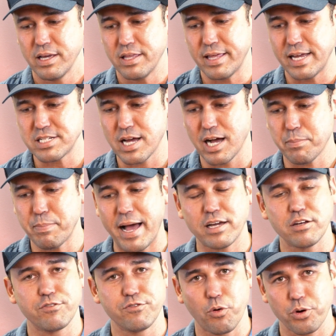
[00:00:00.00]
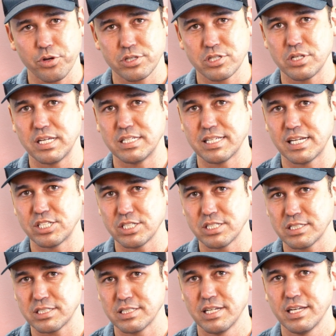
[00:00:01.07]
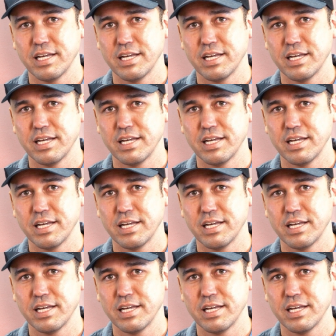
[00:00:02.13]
They talk back and forth to these engines,